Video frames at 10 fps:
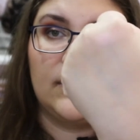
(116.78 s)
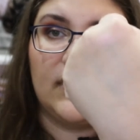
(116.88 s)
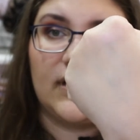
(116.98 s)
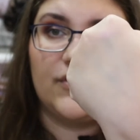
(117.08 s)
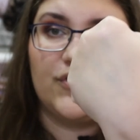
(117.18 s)

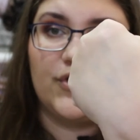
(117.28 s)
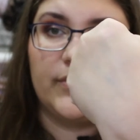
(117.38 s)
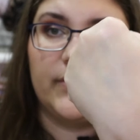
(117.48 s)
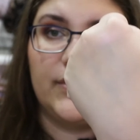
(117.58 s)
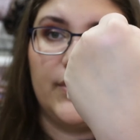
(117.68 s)
can show
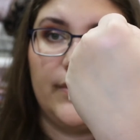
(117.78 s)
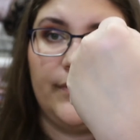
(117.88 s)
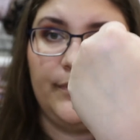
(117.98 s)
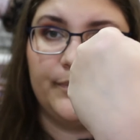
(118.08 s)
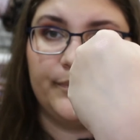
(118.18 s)
it to
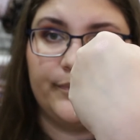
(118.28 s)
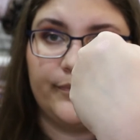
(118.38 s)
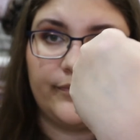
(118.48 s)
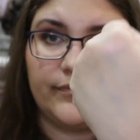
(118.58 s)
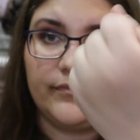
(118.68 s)
you.
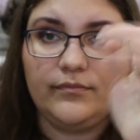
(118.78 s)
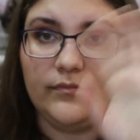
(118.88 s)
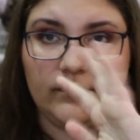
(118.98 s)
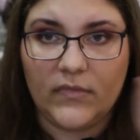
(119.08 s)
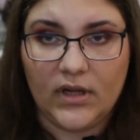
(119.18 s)

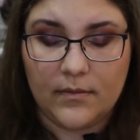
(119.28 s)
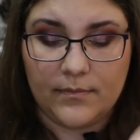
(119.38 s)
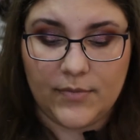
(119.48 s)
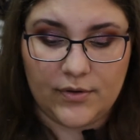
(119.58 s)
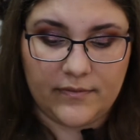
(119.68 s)

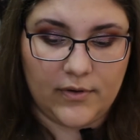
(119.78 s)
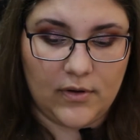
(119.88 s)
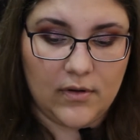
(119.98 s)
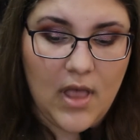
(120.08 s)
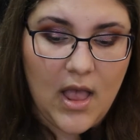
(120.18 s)

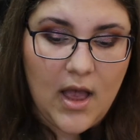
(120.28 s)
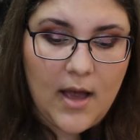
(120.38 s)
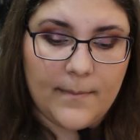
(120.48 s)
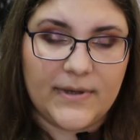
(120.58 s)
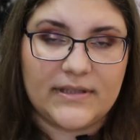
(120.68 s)
Beautiful.
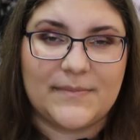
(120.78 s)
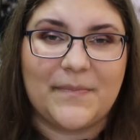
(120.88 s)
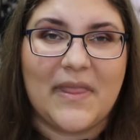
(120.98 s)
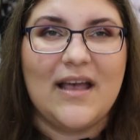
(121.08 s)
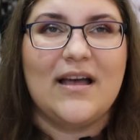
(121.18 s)
But
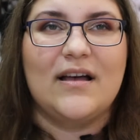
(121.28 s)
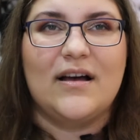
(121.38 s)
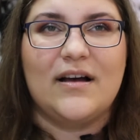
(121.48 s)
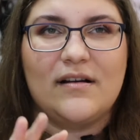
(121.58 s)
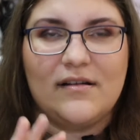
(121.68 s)

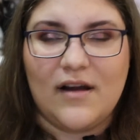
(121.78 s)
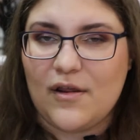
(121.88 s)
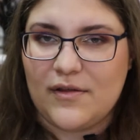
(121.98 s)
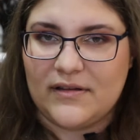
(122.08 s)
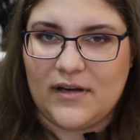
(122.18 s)

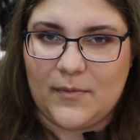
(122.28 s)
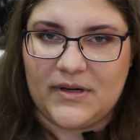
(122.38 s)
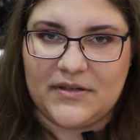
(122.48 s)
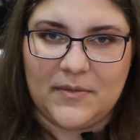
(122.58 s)
another thing that I want to talk